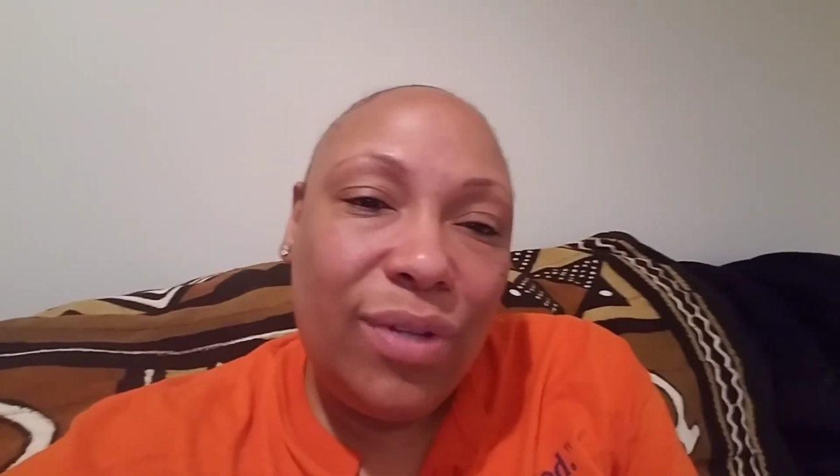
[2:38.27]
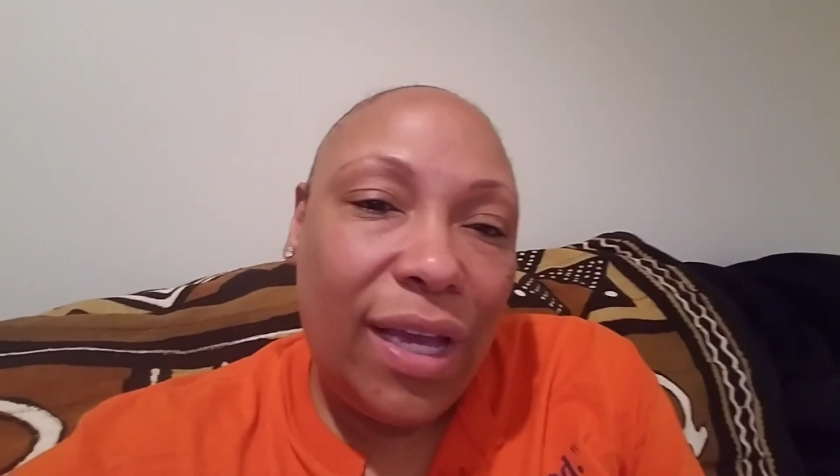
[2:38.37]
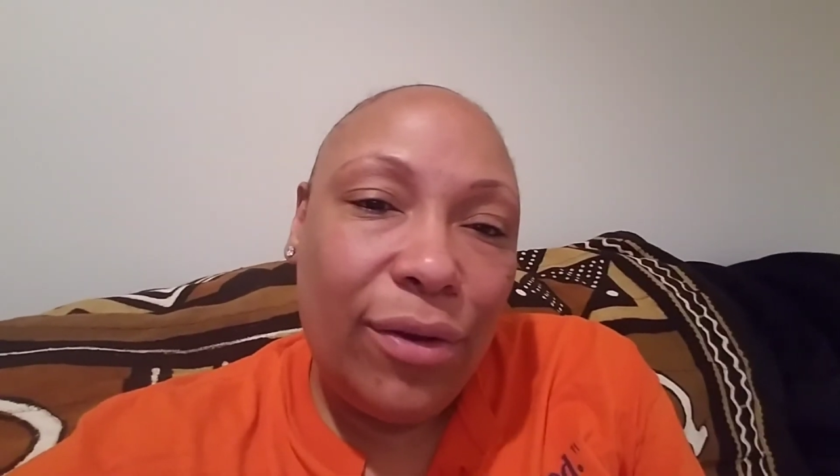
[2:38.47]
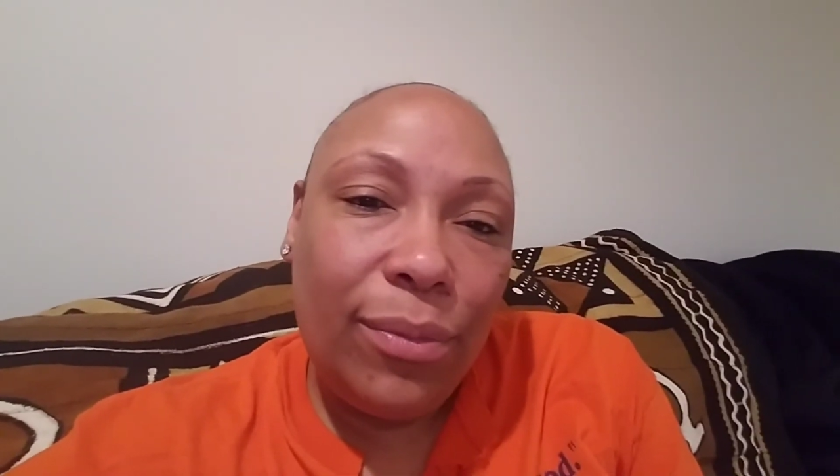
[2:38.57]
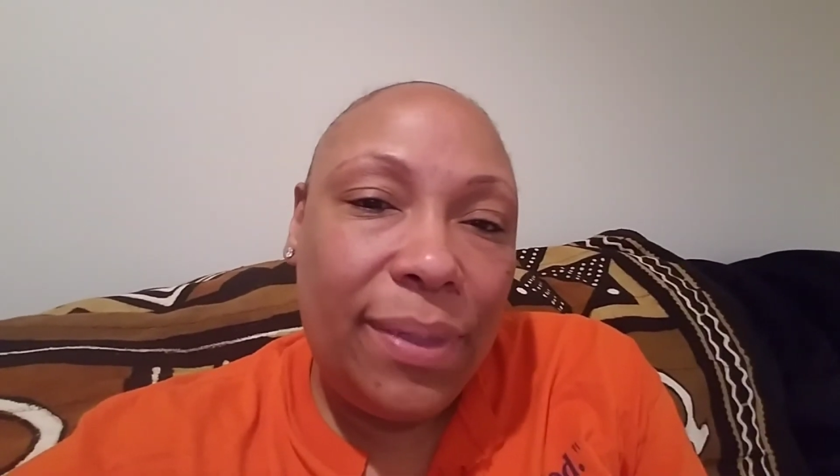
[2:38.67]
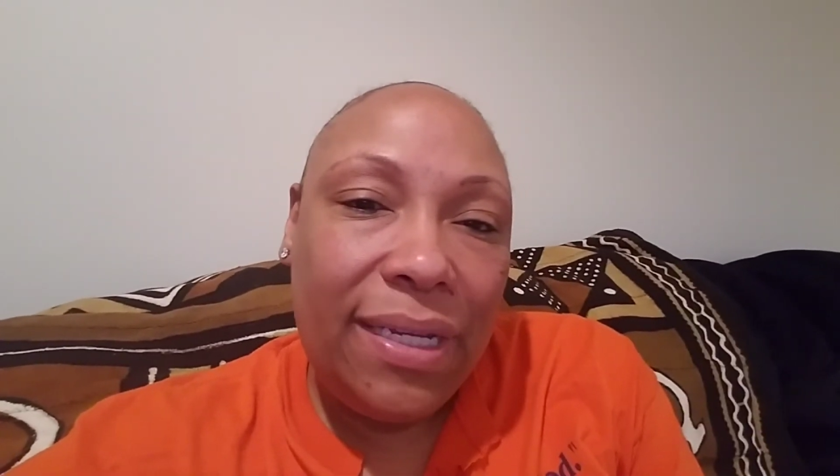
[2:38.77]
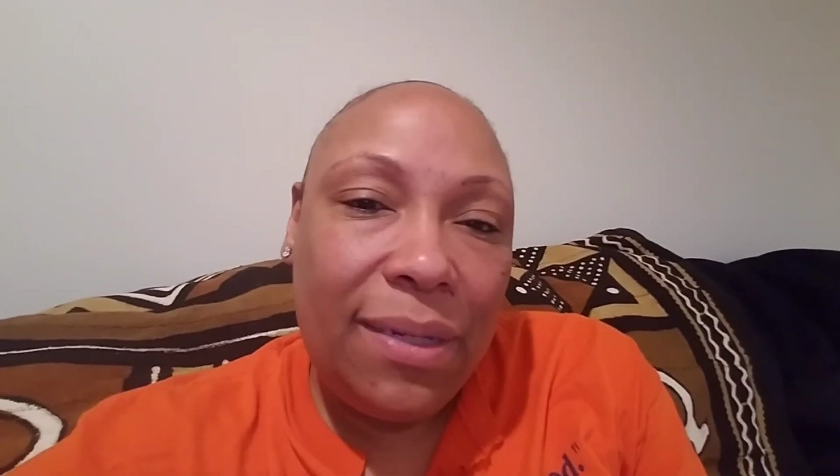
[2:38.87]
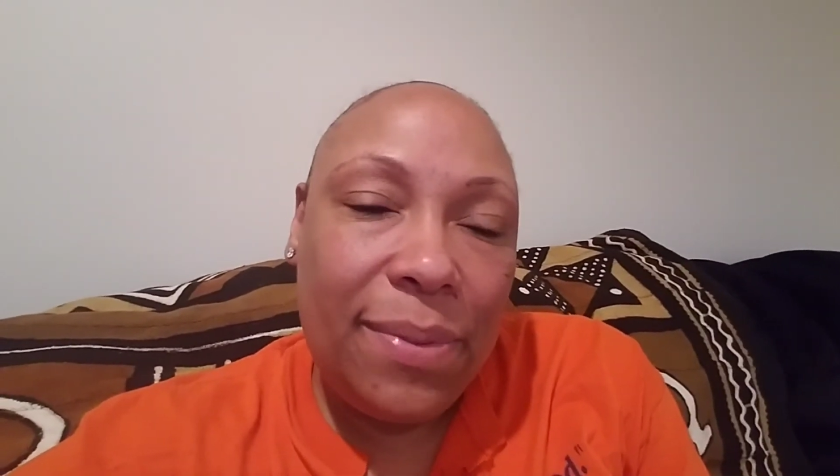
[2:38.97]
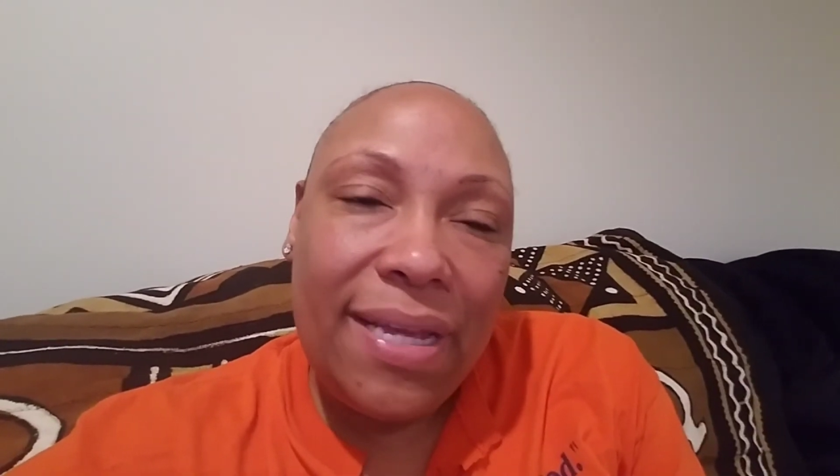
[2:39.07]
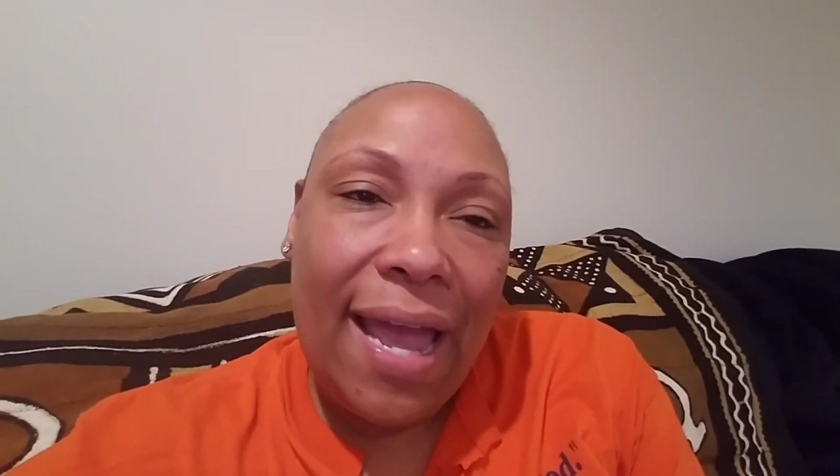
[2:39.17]
get, or be
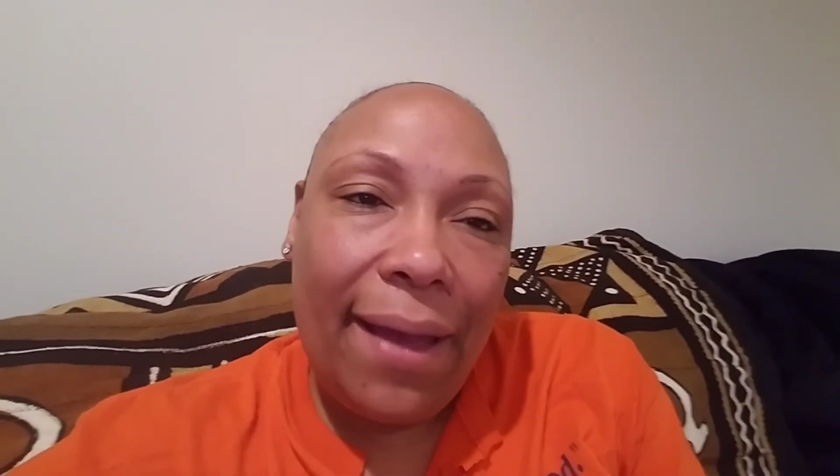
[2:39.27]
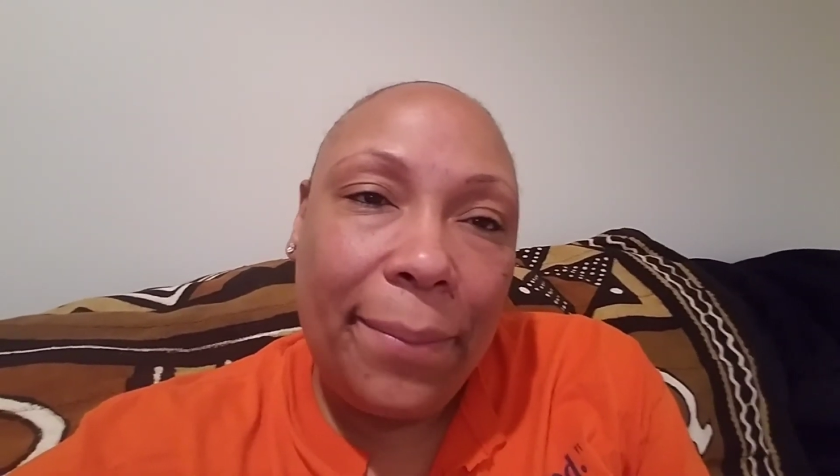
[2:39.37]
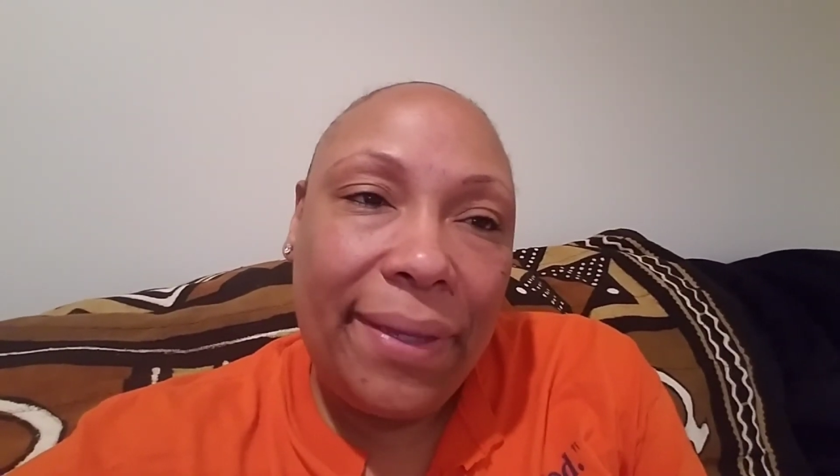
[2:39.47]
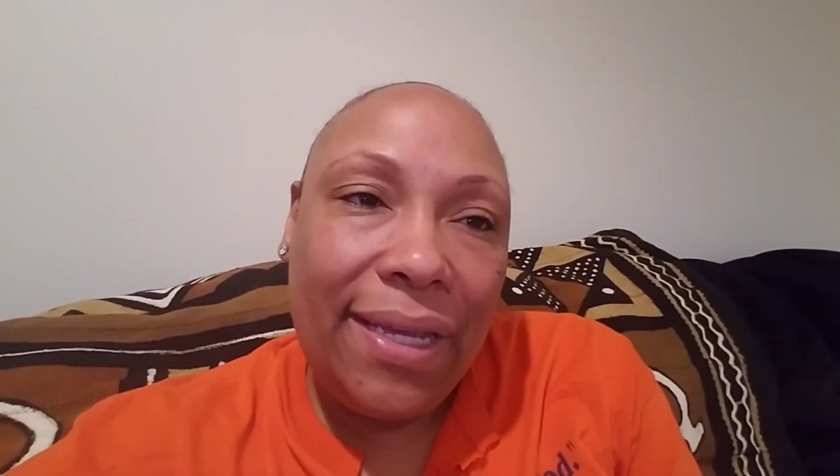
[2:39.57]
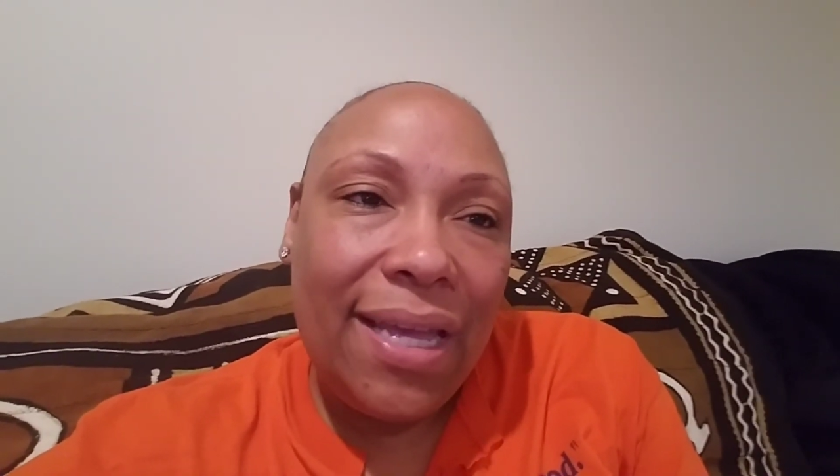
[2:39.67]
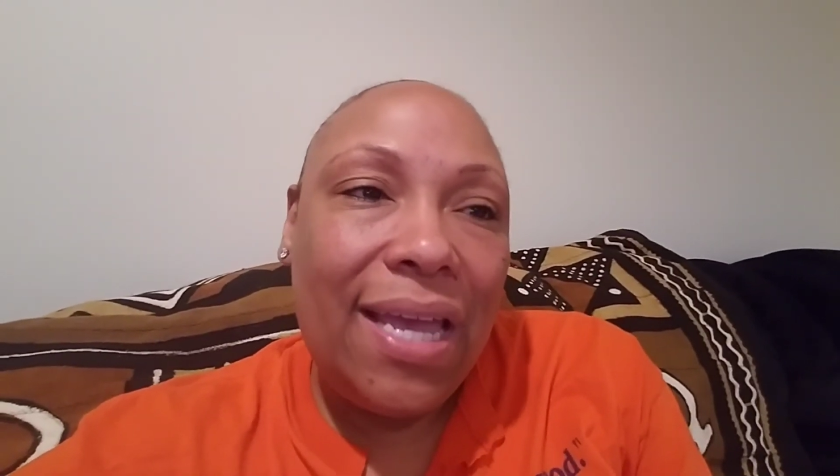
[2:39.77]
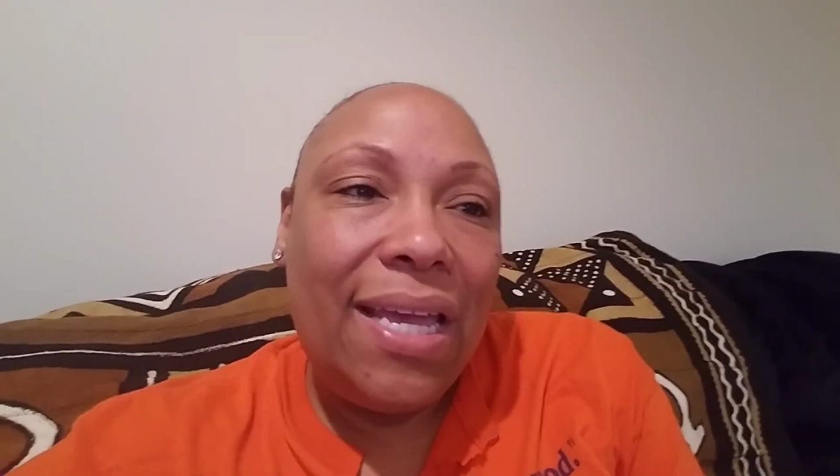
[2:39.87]
to be happy.